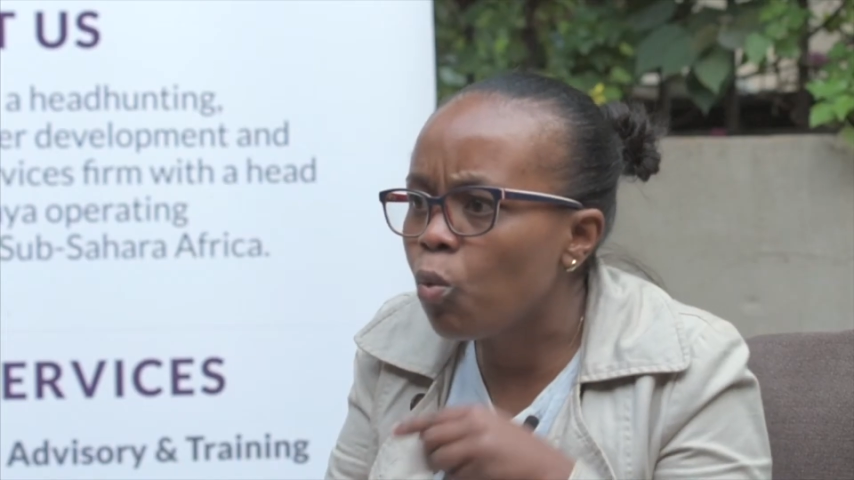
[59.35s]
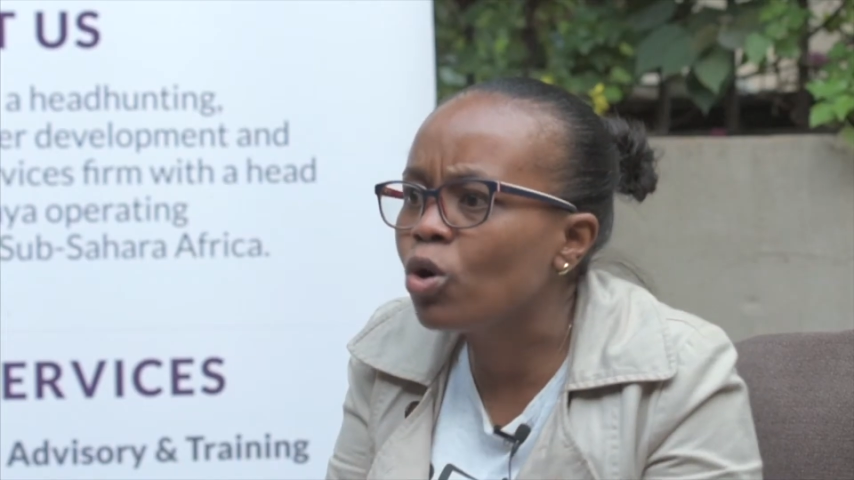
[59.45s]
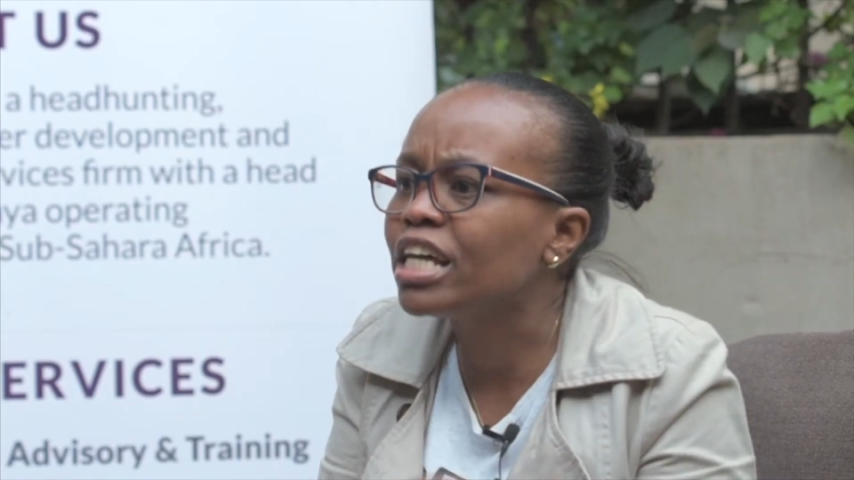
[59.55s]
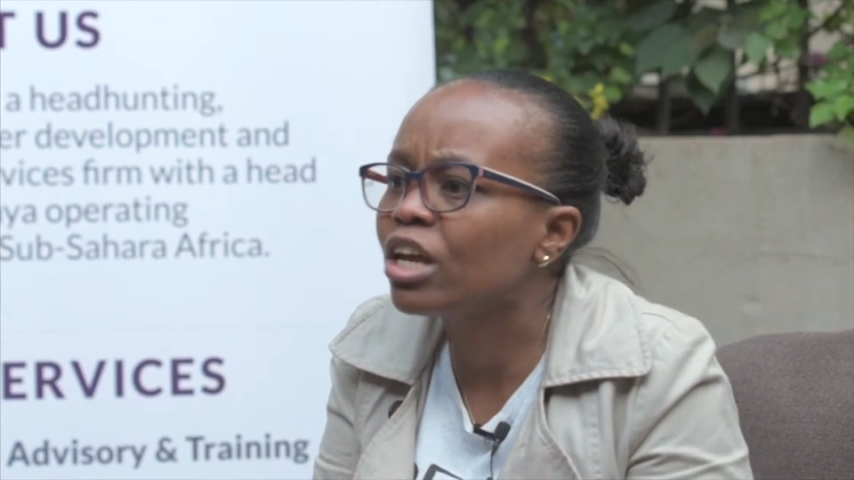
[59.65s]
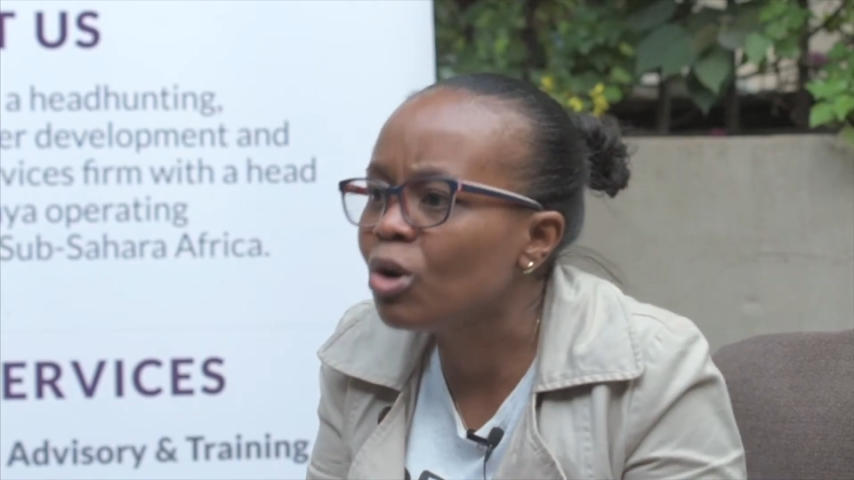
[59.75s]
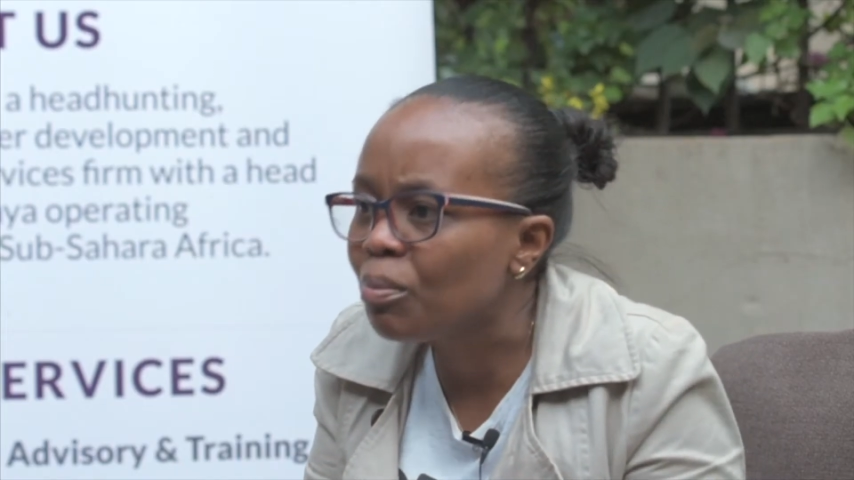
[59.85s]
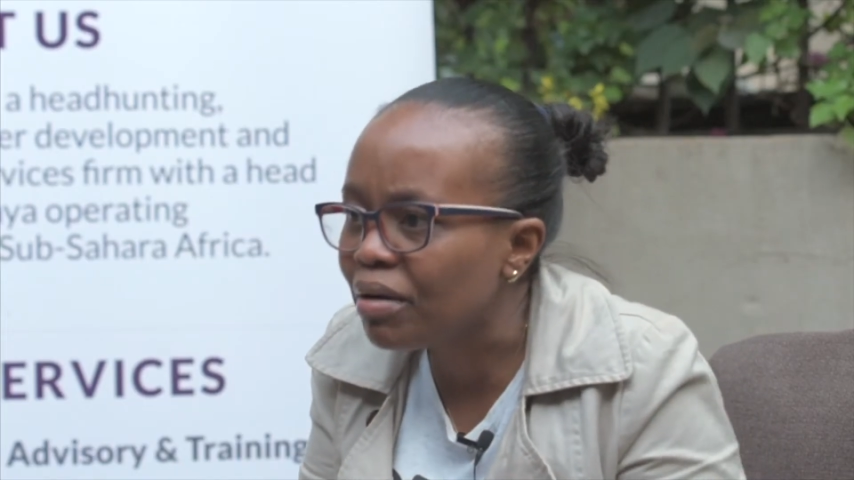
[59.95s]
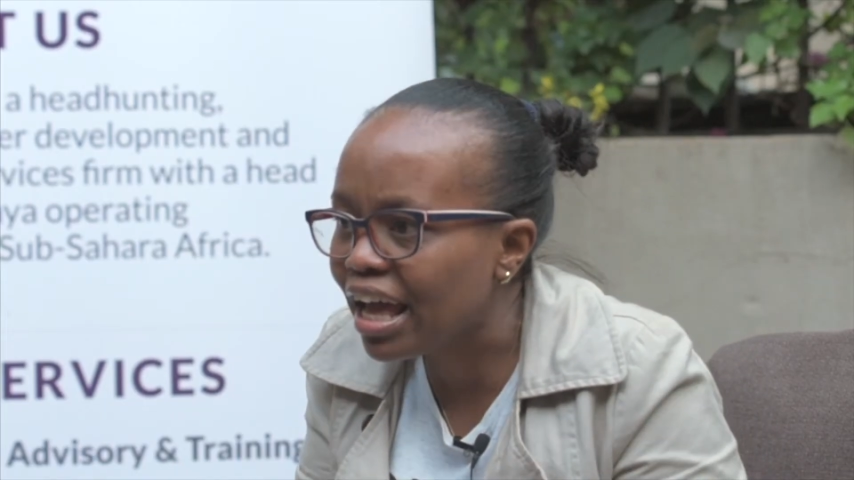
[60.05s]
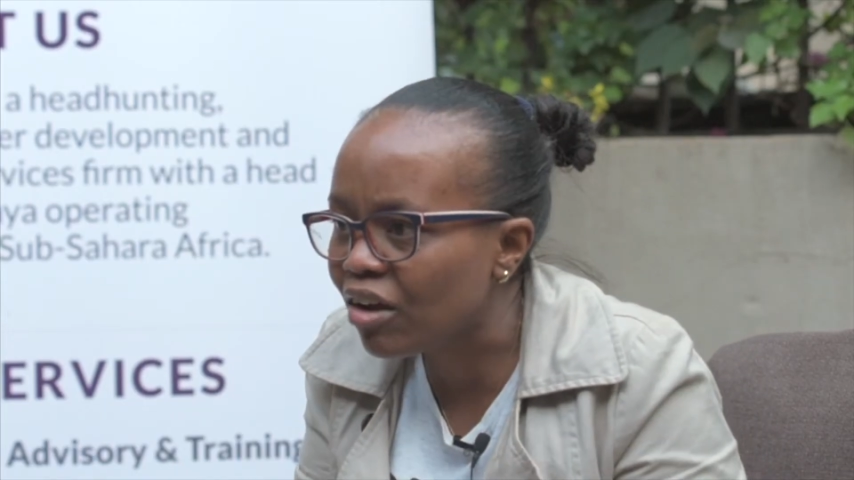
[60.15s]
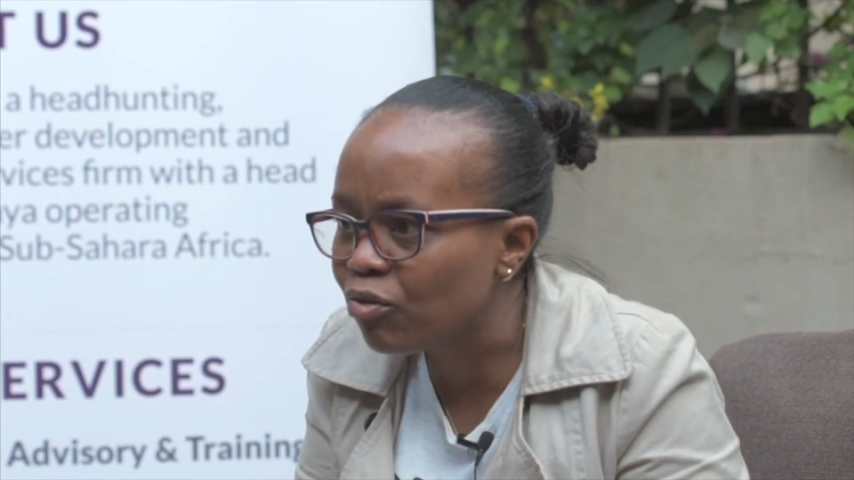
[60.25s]
what are you
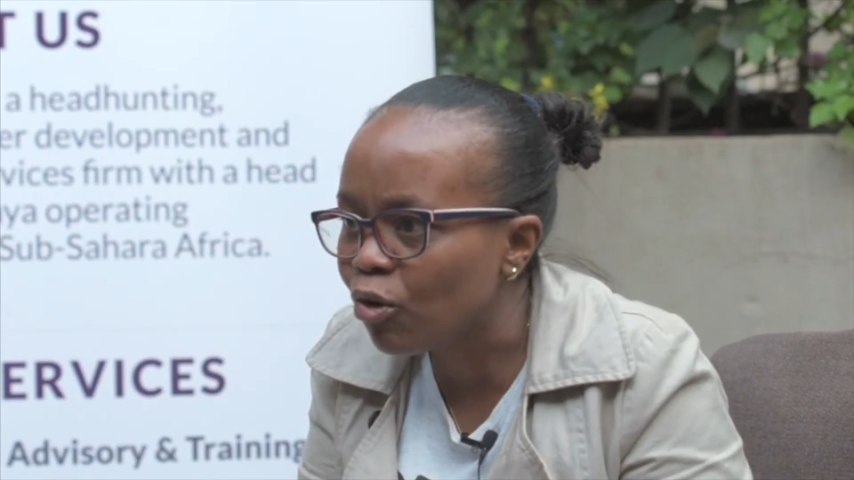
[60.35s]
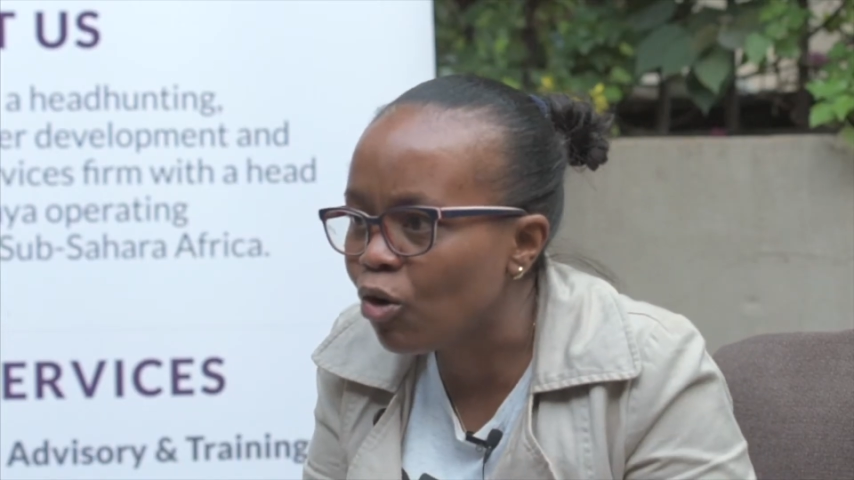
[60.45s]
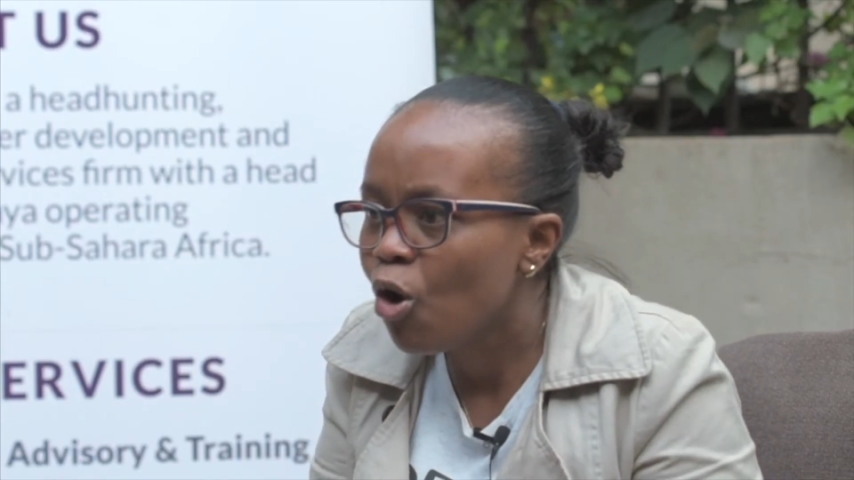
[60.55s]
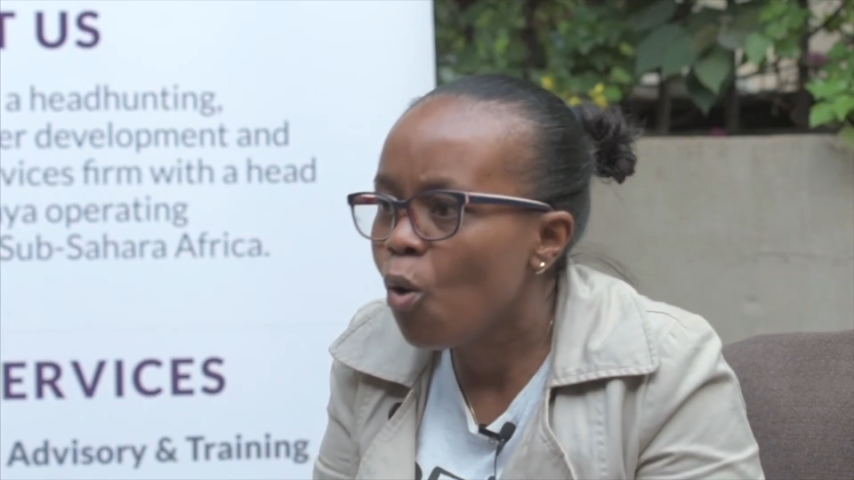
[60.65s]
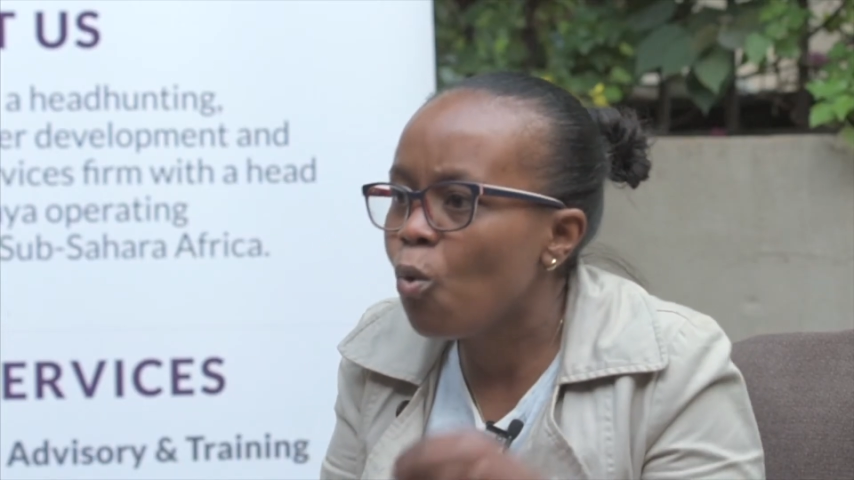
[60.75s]
applying for?